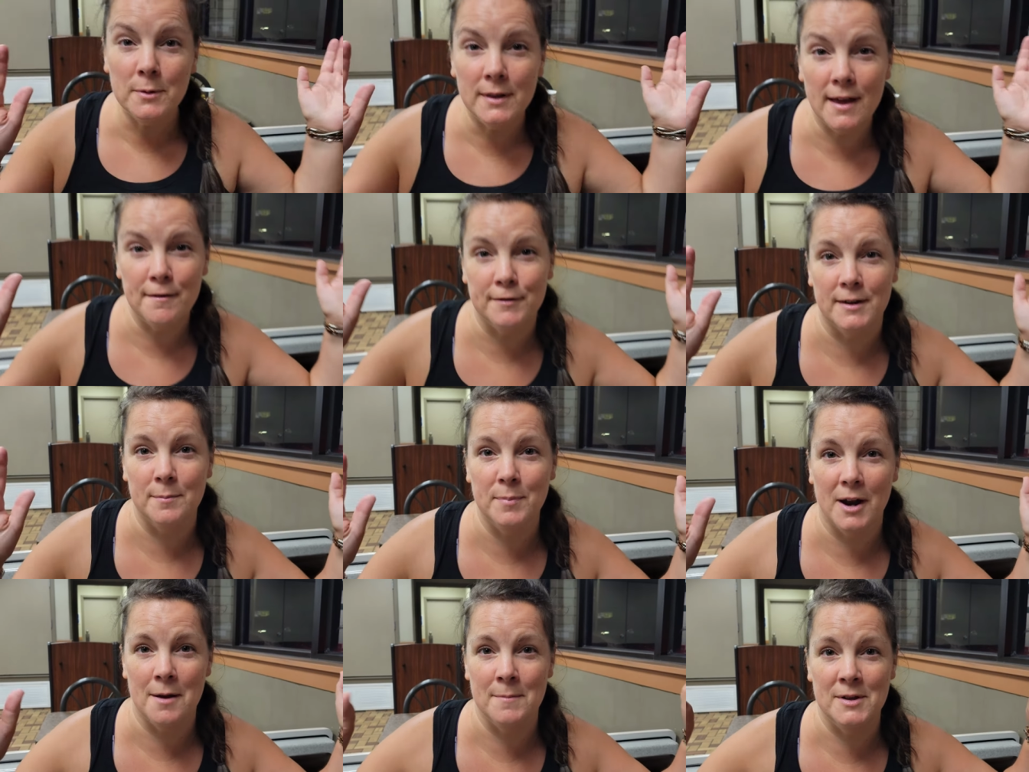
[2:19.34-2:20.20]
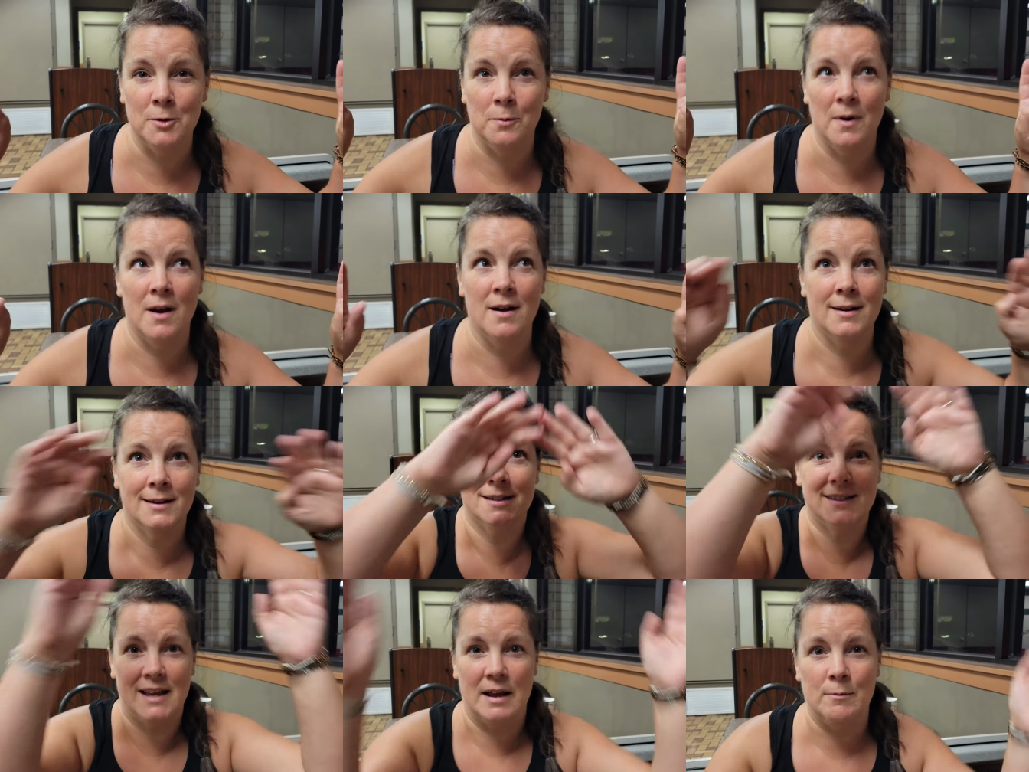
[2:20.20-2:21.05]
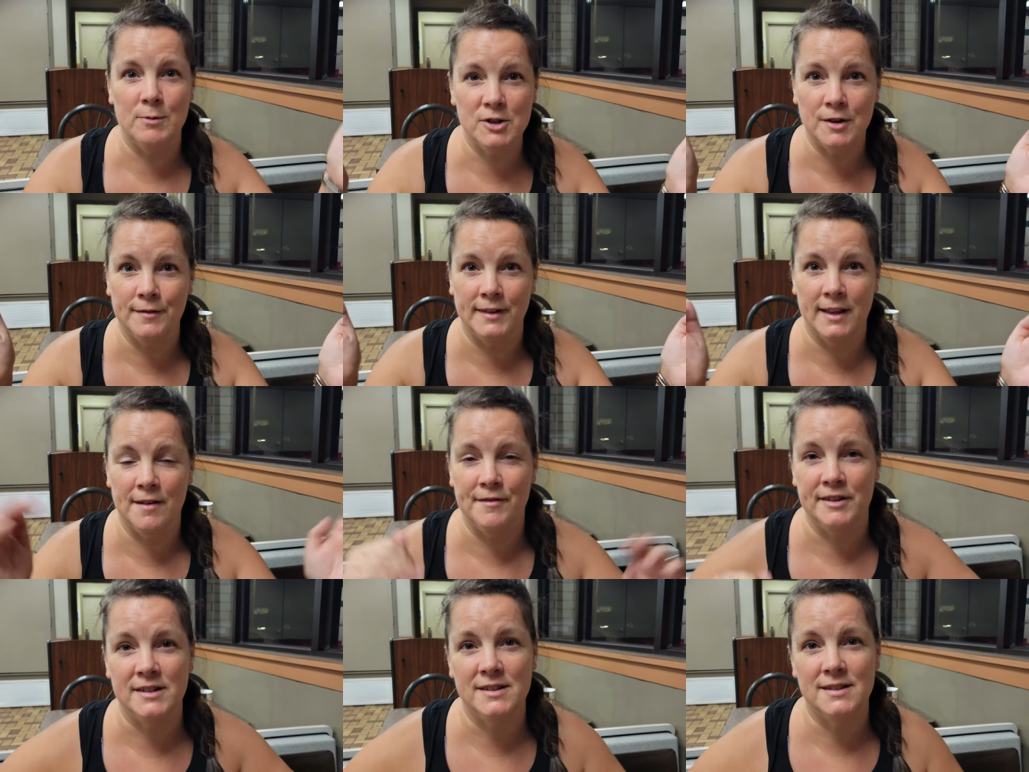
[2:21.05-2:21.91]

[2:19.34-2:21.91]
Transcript: to 11, but I'm in the wrong sandwich of 11.